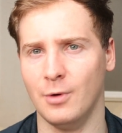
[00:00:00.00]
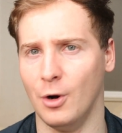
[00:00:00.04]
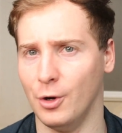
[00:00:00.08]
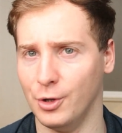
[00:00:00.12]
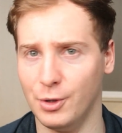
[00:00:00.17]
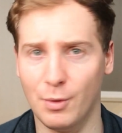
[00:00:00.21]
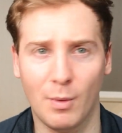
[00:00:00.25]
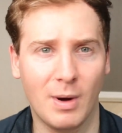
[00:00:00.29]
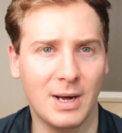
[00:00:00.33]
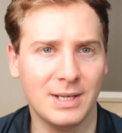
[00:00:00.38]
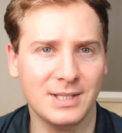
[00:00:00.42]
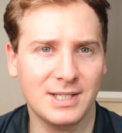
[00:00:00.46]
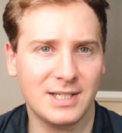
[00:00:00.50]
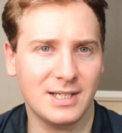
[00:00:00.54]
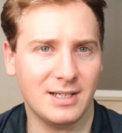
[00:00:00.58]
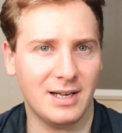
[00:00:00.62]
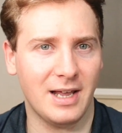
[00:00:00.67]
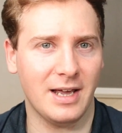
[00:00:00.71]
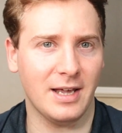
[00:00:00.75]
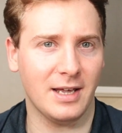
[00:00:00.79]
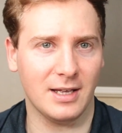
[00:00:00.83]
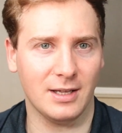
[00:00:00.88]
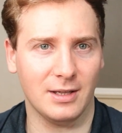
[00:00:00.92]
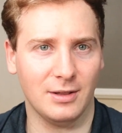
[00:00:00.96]
Other ones,
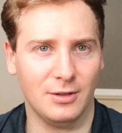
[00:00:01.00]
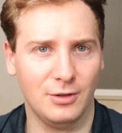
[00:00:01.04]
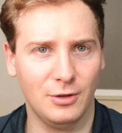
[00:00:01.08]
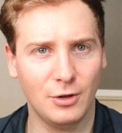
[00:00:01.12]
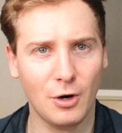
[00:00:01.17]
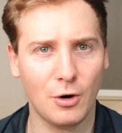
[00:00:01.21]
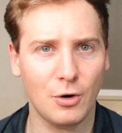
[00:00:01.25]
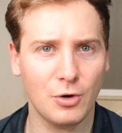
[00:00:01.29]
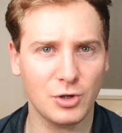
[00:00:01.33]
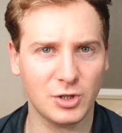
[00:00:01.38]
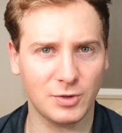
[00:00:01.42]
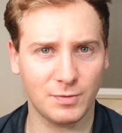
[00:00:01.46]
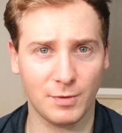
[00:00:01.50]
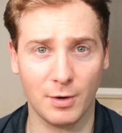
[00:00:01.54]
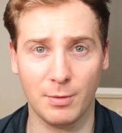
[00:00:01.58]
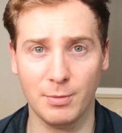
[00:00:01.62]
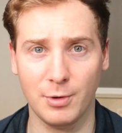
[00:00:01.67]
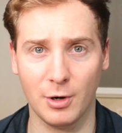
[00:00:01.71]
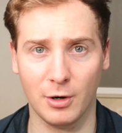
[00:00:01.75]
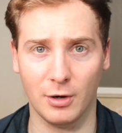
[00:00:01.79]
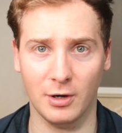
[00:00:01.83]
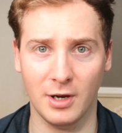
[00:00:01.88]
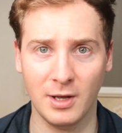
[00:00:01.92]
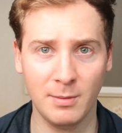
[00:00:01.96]
like those from
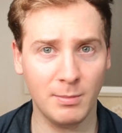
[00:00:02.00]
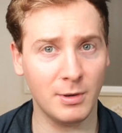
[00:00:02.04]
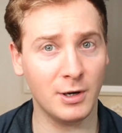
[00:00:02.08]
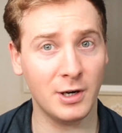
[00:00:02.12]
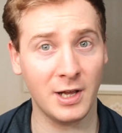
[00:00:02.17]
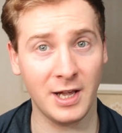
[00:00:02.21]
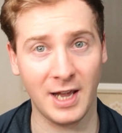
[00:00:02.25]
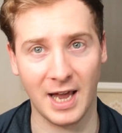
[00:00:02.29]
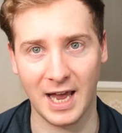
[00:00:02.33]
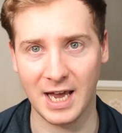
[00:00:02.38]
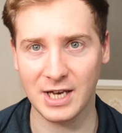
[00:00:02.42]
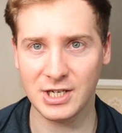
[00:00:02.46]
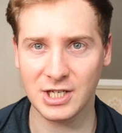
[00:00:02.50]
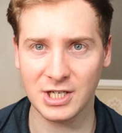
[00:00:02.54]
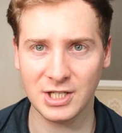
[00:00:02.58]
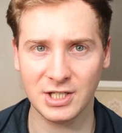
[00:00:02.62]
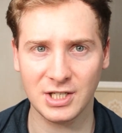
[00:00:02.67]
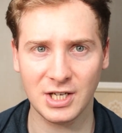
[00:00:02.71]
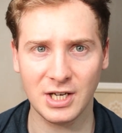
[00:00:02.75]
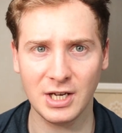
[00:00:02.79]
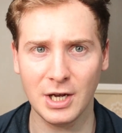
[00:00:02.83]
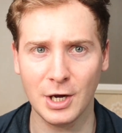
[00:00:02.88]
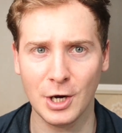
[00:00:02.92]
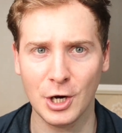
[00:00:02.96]
your link building
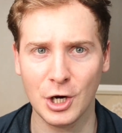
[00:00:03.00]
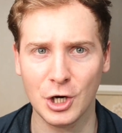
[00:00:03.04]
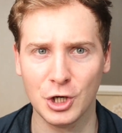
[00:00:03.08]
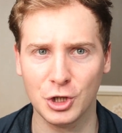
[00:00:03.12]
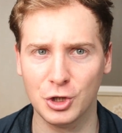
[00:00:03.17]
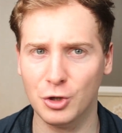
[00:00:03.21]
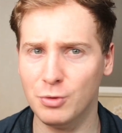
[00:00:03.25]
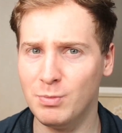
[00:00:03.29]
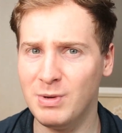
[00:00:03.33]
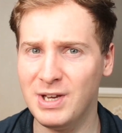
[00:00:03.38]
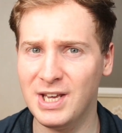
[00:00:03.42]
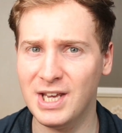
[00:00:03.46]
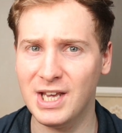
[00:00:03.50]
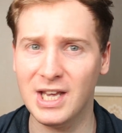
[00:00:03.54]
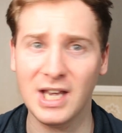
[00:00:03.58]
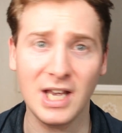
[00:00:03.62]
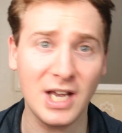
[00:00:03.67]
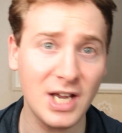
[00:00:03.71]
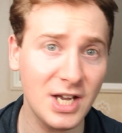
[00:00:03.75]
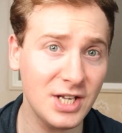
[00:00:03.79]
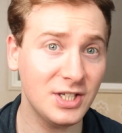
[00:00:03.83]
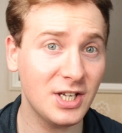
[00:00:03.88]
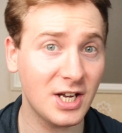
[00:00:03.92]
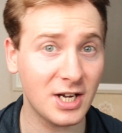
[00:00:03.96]
agency, should be
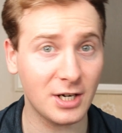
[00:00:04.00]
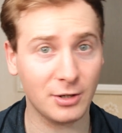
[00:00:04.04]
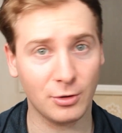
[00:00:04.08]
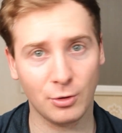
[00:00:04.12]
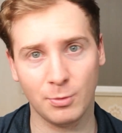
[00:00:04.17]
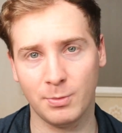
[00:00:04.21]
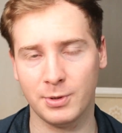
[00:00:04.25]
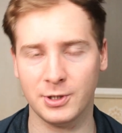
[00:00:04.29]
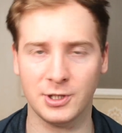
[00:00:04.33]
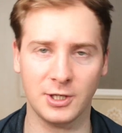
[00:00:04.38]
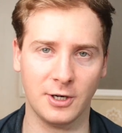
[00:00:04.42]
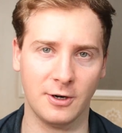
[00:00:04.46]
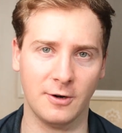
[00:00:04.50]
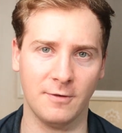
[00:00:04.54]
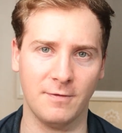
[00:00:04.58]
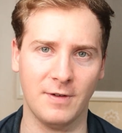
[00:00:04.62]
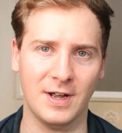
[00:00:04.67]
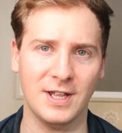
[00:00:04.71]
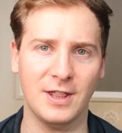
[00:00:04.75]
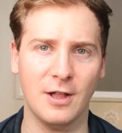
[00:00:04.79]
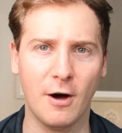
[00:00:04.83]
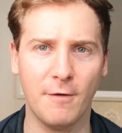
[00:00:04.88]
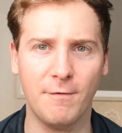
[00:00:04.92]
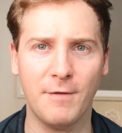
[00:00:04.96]
easier to preserve,
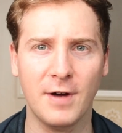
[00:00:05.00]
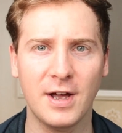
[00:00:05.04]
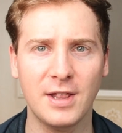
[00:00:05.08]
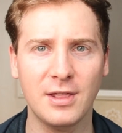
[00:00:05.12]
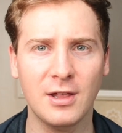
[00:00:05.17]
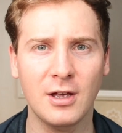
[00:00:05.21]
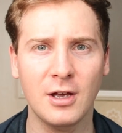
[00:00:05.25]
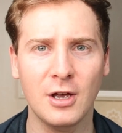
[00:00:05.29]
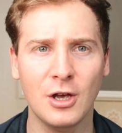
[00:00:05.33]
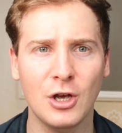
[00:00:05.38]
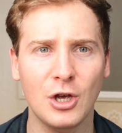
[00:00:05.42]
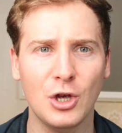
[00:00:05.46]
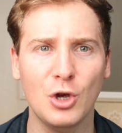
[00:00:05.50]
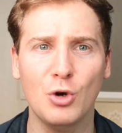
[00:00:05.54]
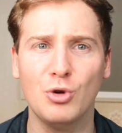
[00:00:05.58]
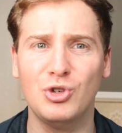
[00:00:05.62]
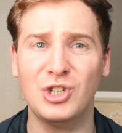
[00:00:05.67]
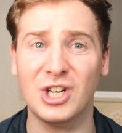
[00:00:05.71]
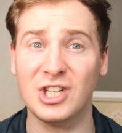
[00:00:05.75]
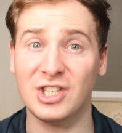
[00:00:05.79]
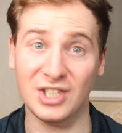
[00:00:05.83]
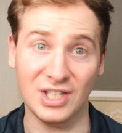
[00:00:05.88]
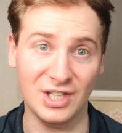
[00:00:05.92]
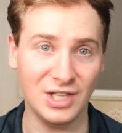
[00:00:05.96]
and often you
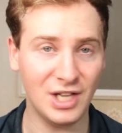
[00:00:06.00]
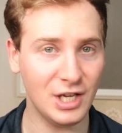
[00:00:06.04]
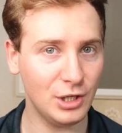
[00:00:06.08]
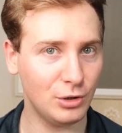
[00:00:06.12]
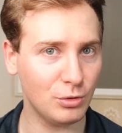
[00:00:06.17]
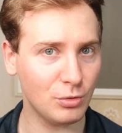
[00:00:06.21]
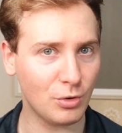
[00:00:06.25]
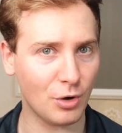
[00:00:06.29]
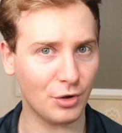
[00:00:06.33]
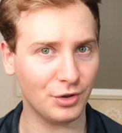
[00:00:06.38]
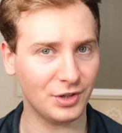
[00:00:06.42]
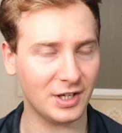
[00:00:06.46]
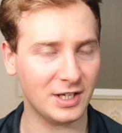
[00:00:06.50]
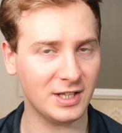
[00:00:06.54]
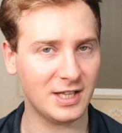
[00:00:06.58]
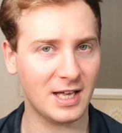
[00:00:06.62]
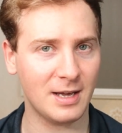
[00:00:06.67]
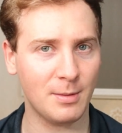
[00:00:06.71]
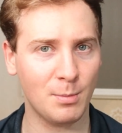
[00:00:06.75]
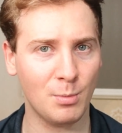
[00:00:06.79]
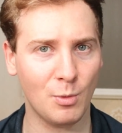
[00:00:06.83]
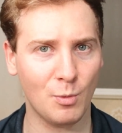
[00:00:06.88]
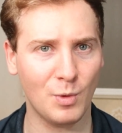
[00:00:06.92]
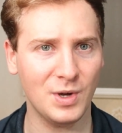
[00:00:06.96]
just need to contact
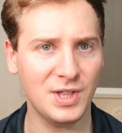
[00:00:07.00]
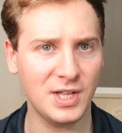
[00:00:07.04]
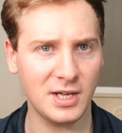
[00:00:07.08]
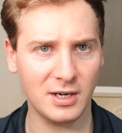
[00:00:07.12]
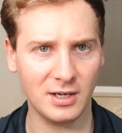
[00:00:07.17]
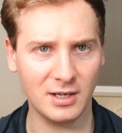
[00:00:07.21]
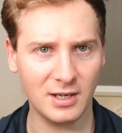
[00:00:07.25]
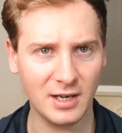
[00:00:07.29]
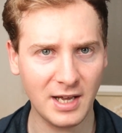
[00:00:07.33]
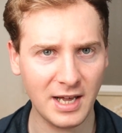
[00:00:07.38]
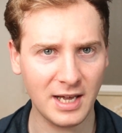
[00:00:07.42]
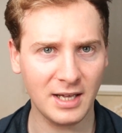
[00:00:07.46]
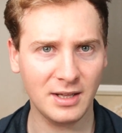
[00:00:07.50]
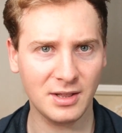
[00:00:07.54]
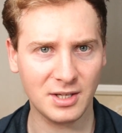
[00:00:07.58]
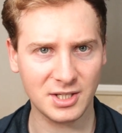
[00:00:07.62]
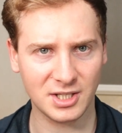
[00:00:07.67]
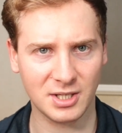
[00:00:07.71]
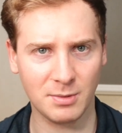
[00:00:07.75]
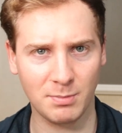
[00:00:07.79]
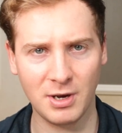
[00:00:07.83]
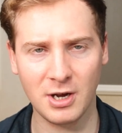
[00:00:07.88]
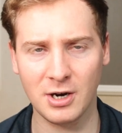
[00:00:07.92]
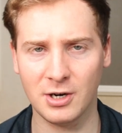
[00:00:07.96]
them when a link
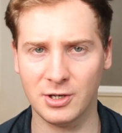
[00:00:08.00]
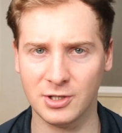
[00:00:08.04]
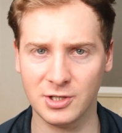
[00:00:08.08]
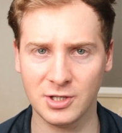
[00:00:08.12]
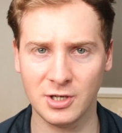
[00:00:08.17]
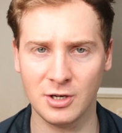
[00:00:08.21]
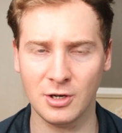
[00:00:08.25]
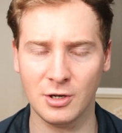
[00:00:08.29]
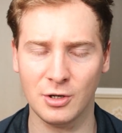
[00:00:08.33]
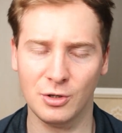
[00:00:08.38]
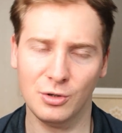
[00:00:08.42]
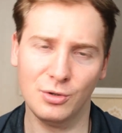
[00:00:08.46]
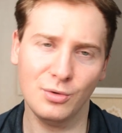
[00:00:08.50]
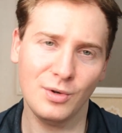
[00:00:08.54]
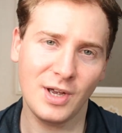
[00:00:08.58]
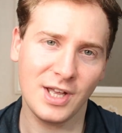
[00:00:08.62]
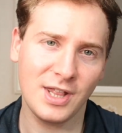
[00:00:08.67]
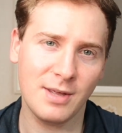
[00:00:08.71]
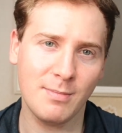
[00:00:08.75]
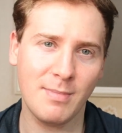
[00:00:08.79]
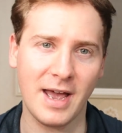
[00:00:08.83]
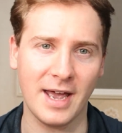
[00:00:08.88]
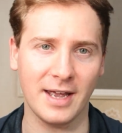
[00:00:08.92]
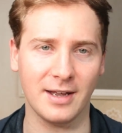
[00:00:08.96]
disappears to
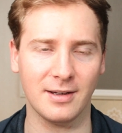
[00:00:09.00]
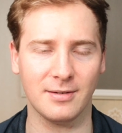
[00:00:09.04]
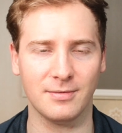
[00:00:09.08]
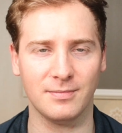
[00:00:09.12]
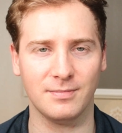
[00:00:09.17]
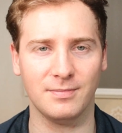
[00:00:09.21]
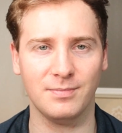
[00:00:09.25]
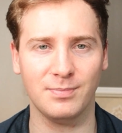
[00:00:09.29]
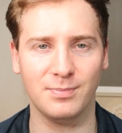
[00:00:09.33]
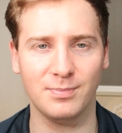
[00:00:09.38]
get it back.